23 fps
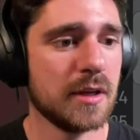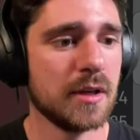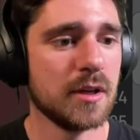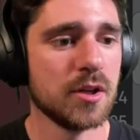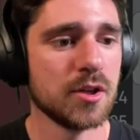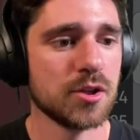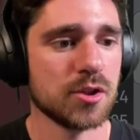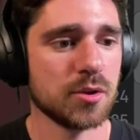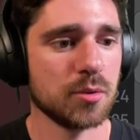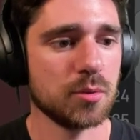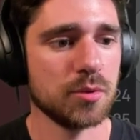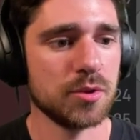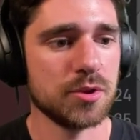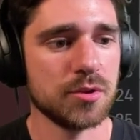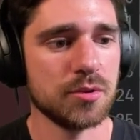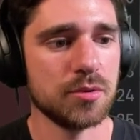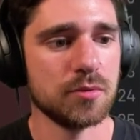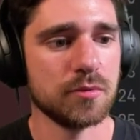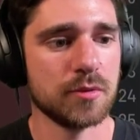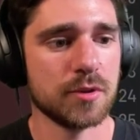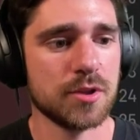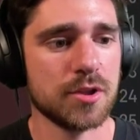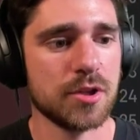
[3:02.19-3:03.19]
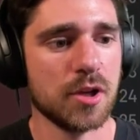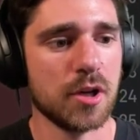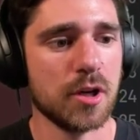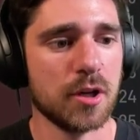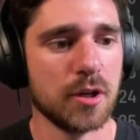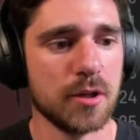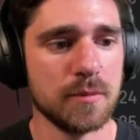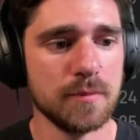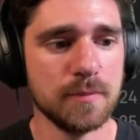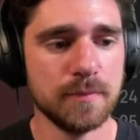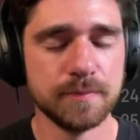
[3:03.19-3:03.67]
So we'll do
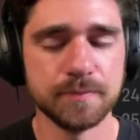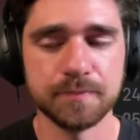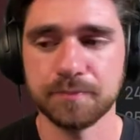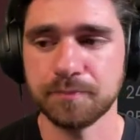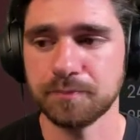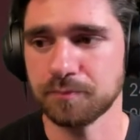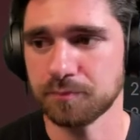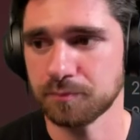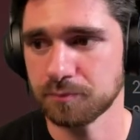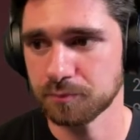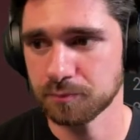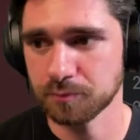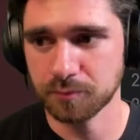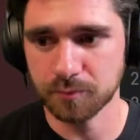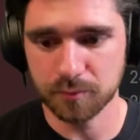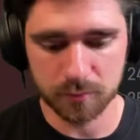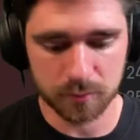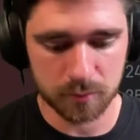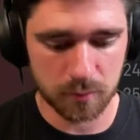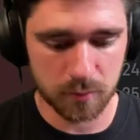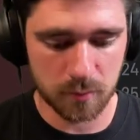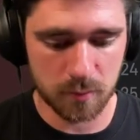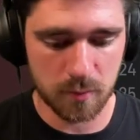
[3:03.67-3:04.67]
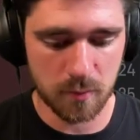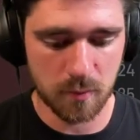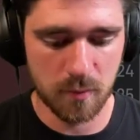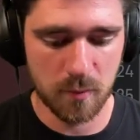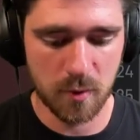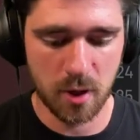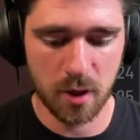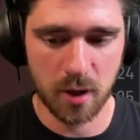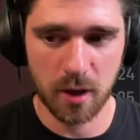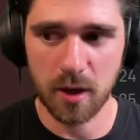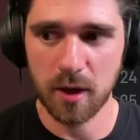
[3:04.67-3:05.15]
return
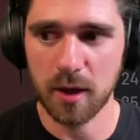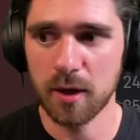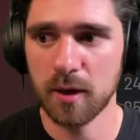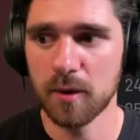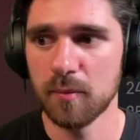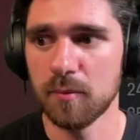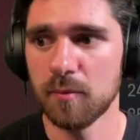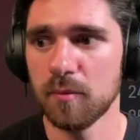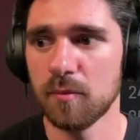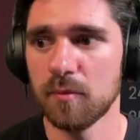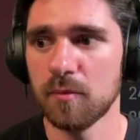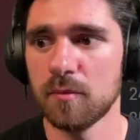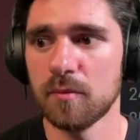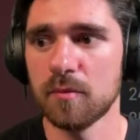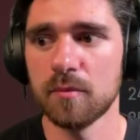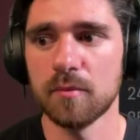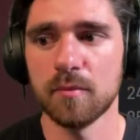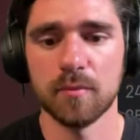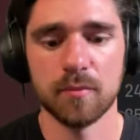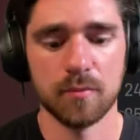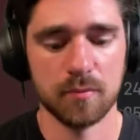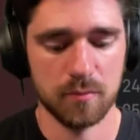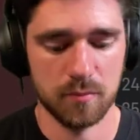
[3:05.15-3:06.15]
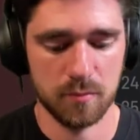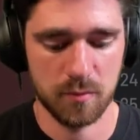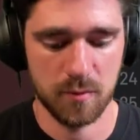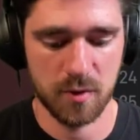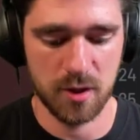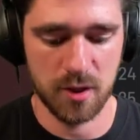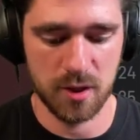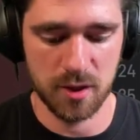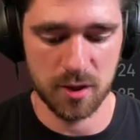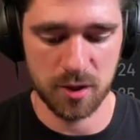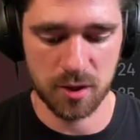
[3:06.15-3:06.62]
uh,
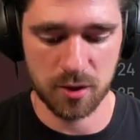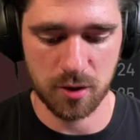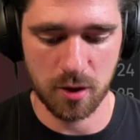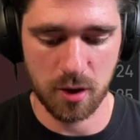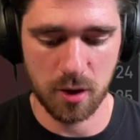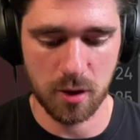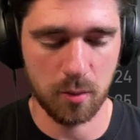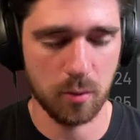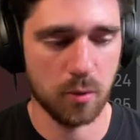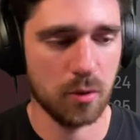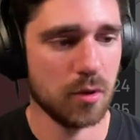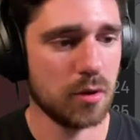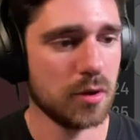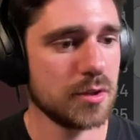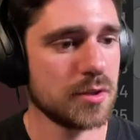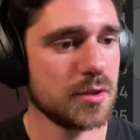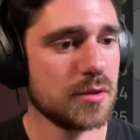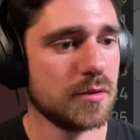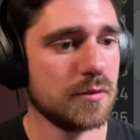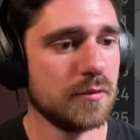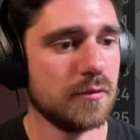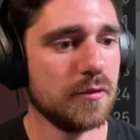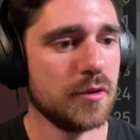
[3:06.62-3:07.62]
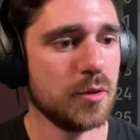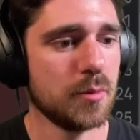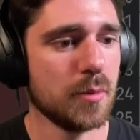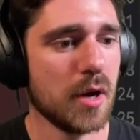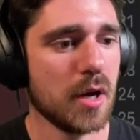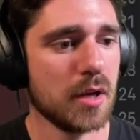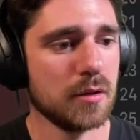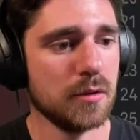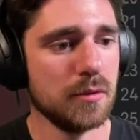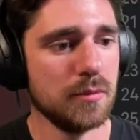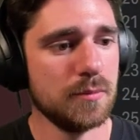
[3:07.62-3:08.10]
the Star Wars view
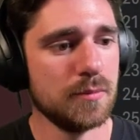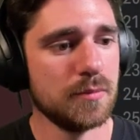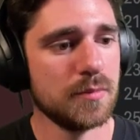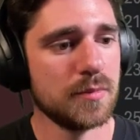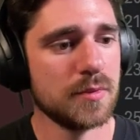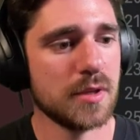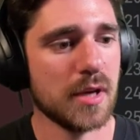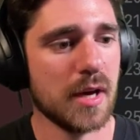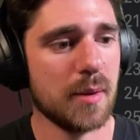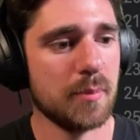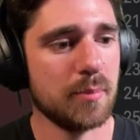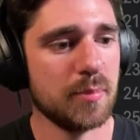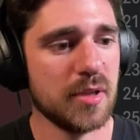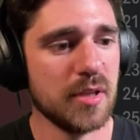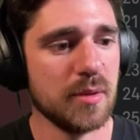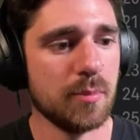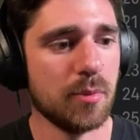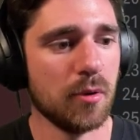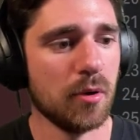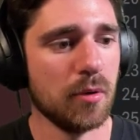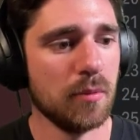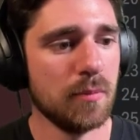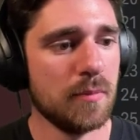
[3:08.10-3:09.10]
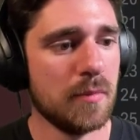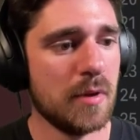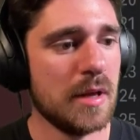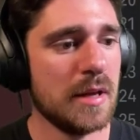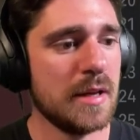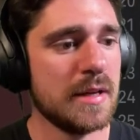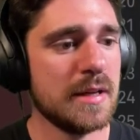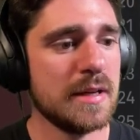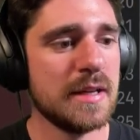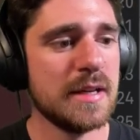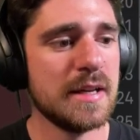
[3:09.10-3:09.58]
model dot people,
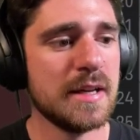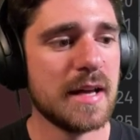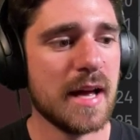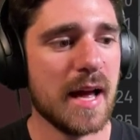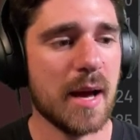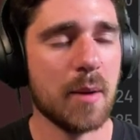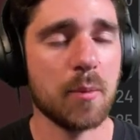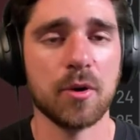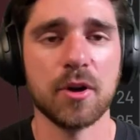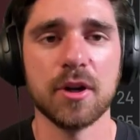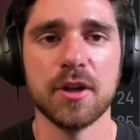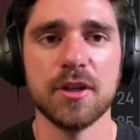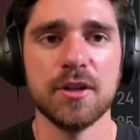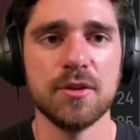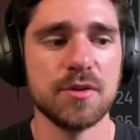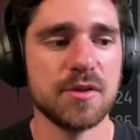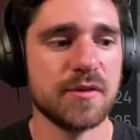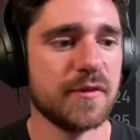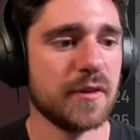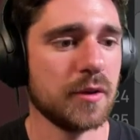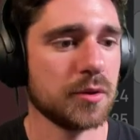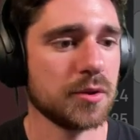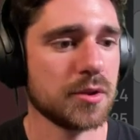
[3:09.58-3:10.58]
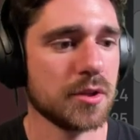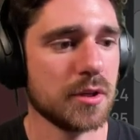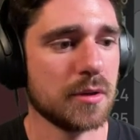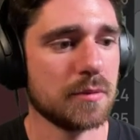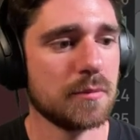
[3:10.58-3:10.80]
and we're going to use filter.